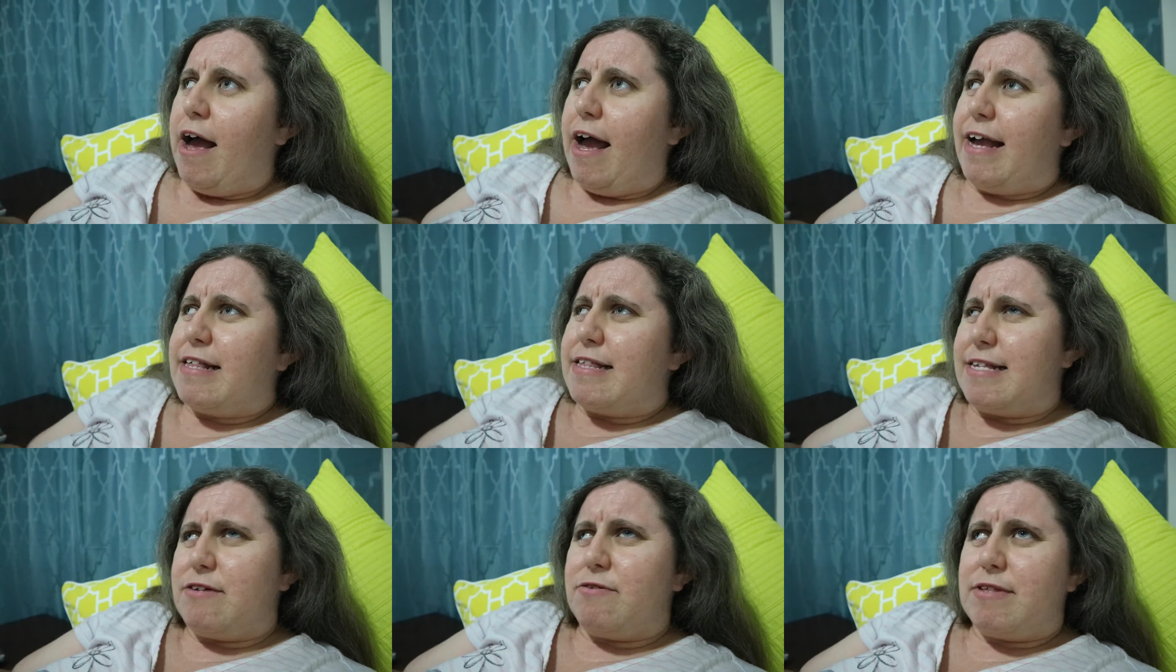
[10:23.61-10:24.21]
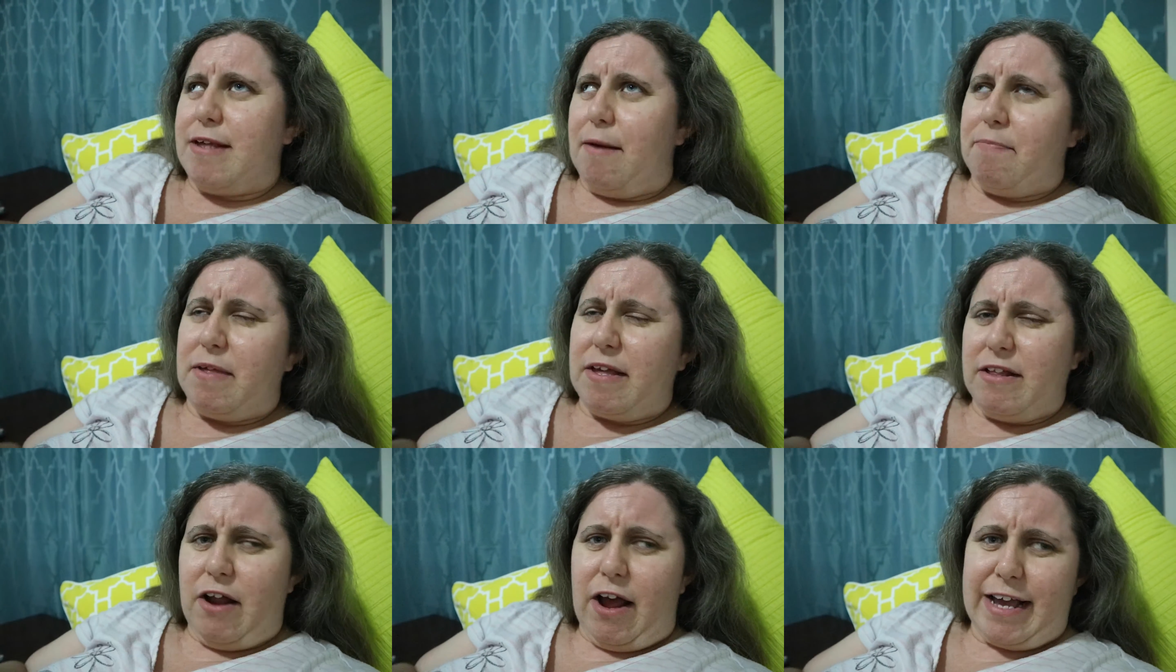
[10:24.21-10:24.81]
it's still
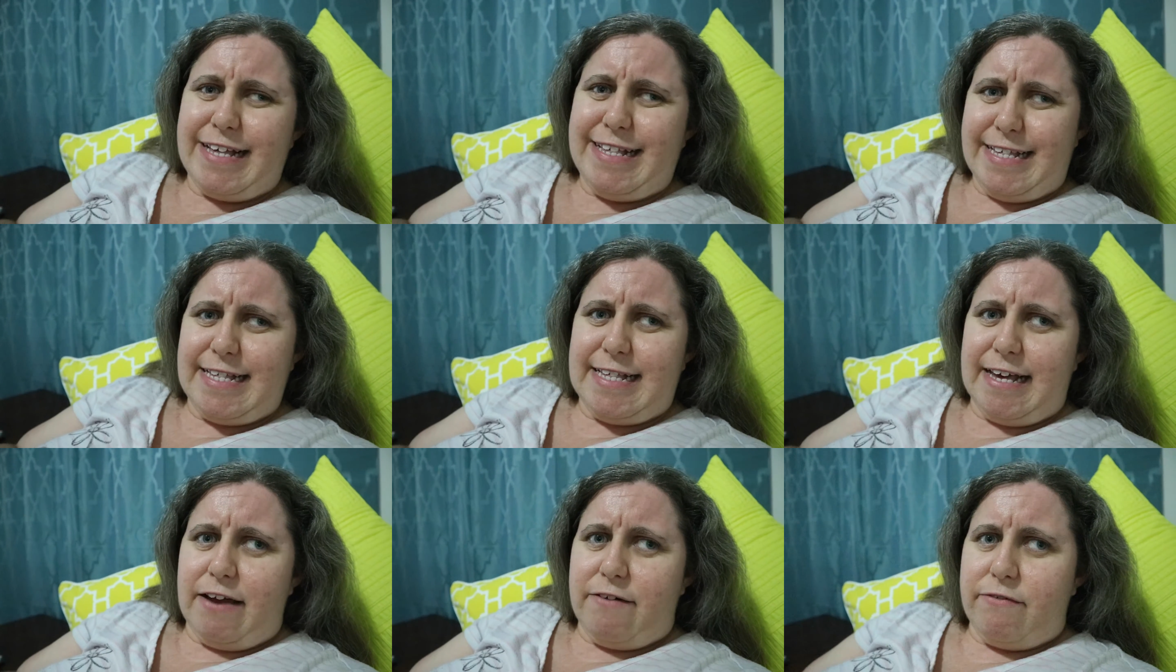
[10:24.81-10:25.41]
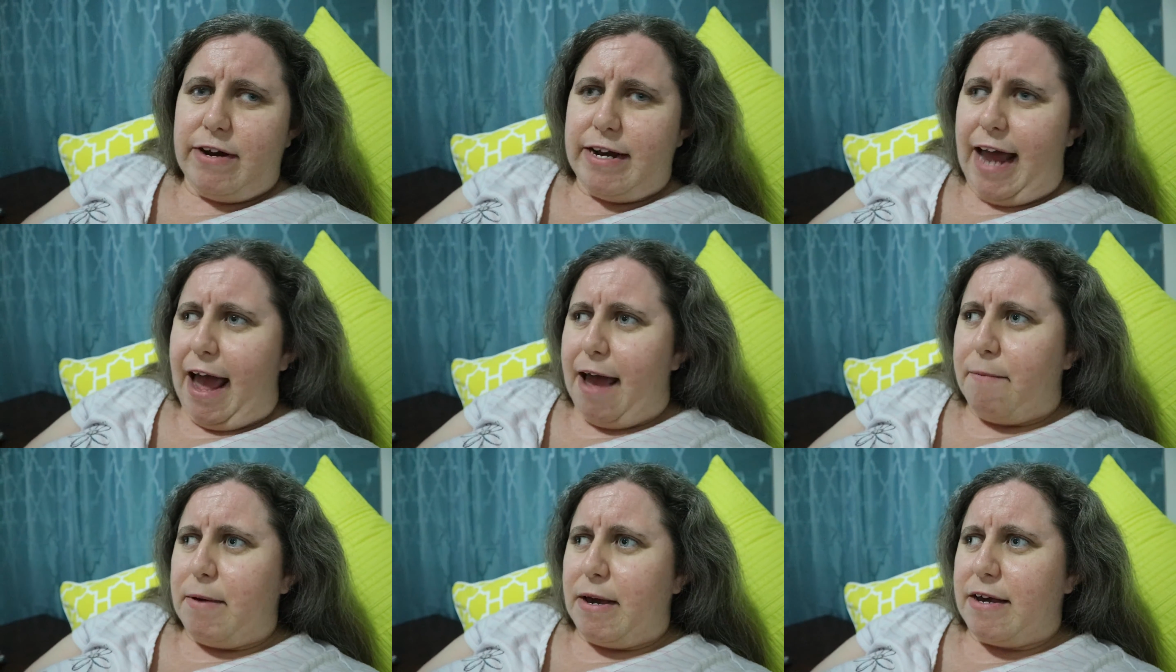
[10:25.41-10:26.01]
something that I can see every
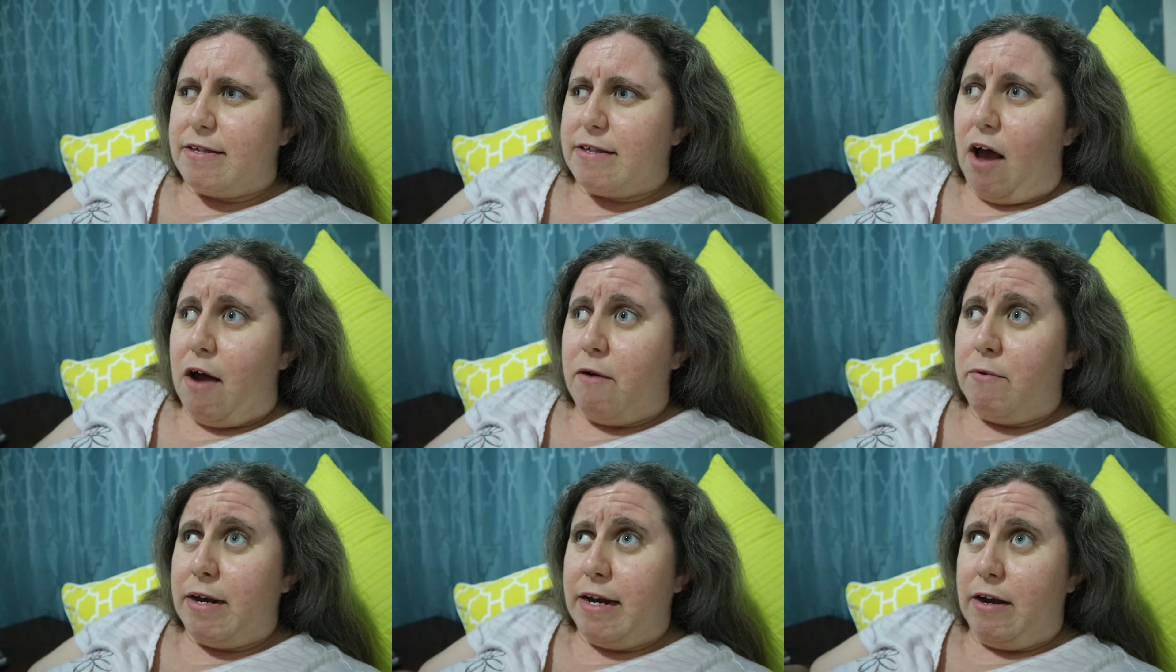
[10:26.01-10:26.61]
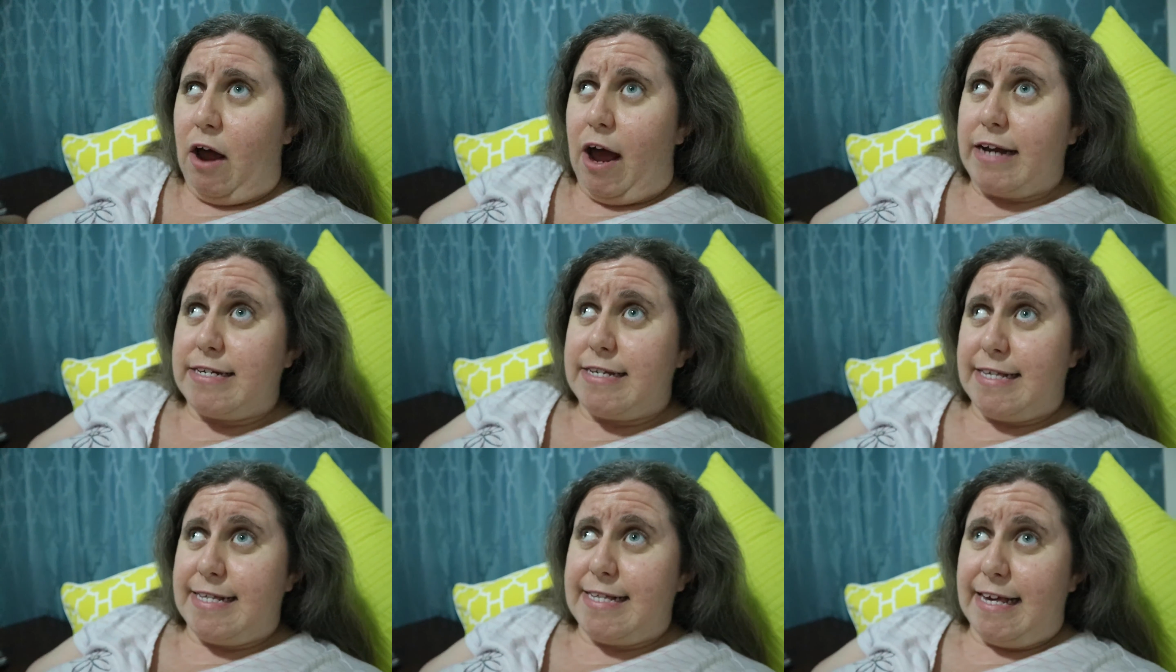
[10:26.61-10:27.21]
day, because I really like
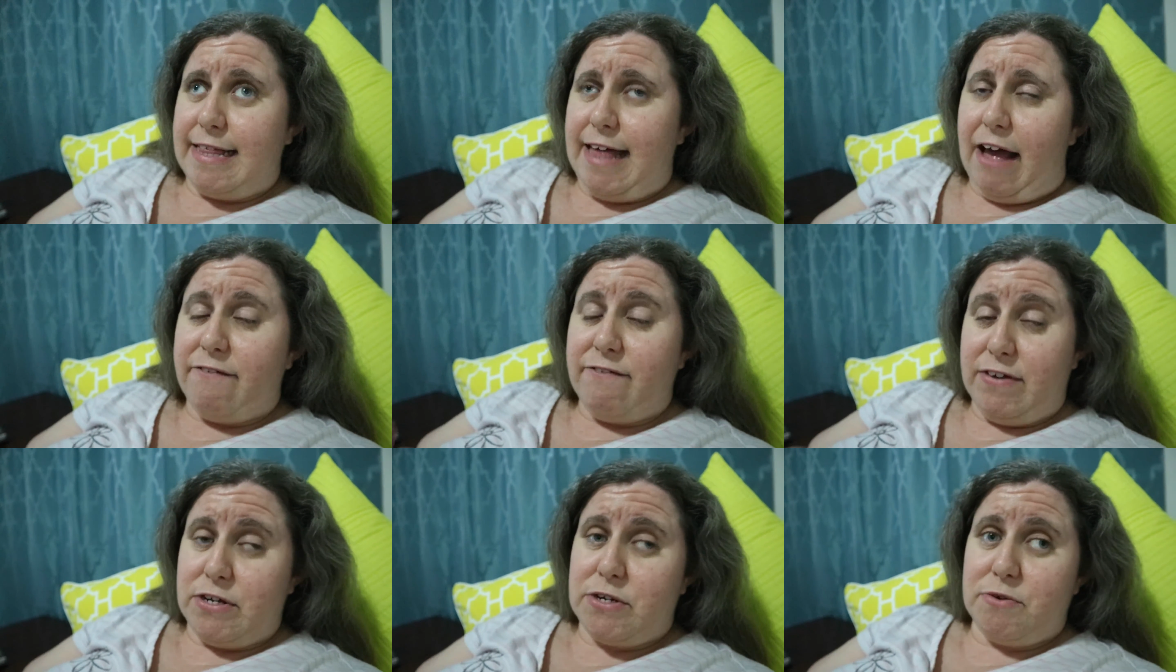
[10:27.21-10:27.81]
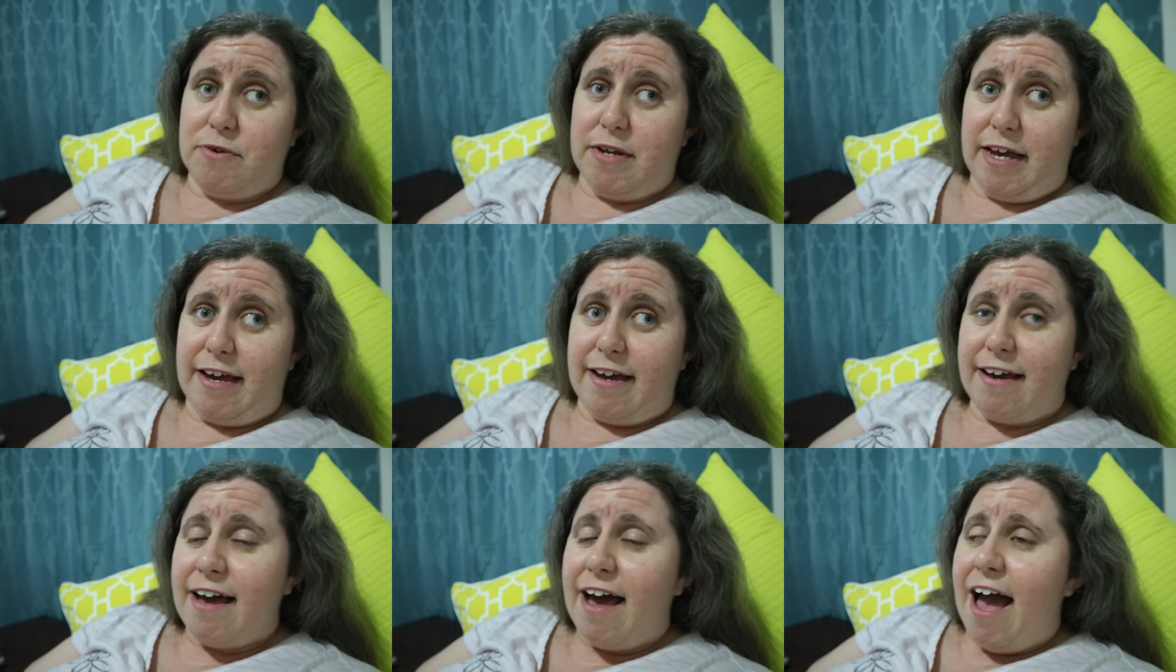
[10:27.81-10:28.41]
to see that
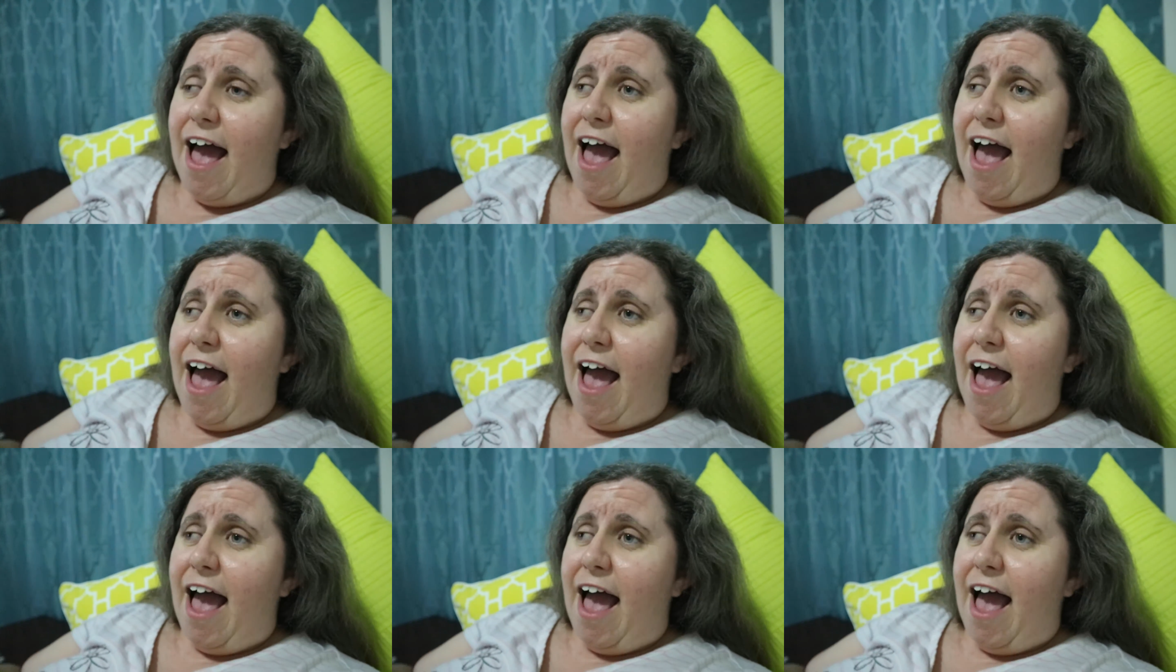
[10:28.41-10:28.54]
visually.